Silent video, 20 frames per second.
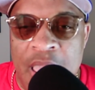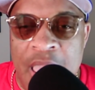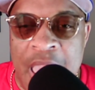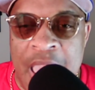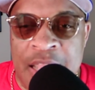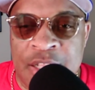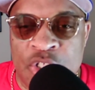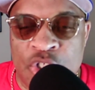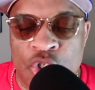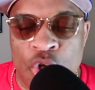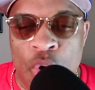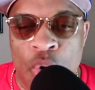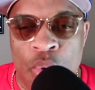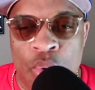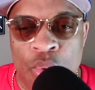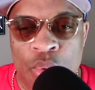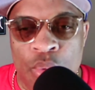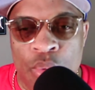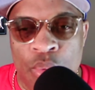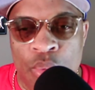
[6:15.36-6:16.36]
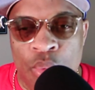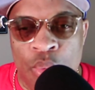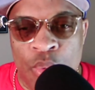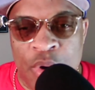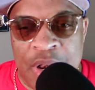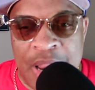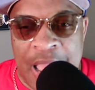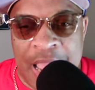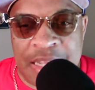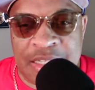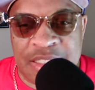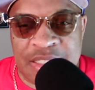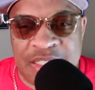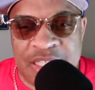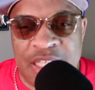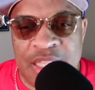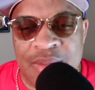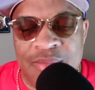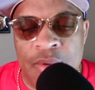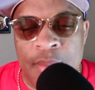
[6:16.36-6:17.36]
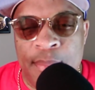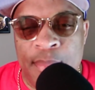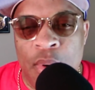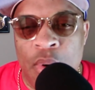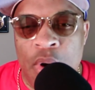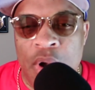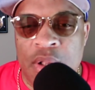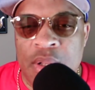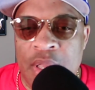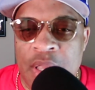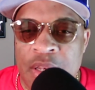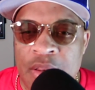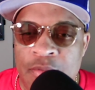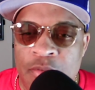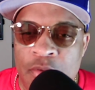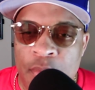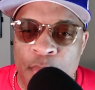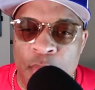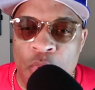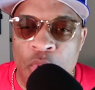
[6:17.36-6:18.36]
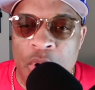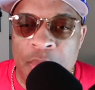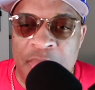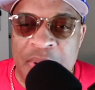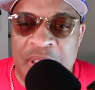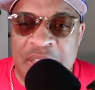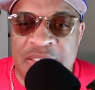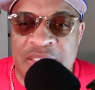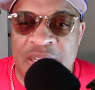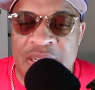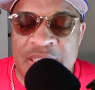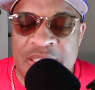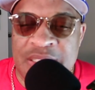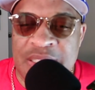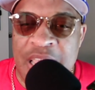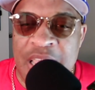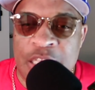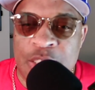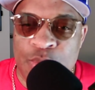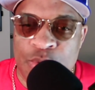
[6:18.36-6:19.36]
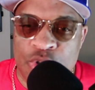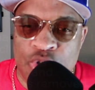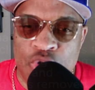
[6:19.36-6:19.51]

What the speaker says: And so when I see the report, and the report basically says when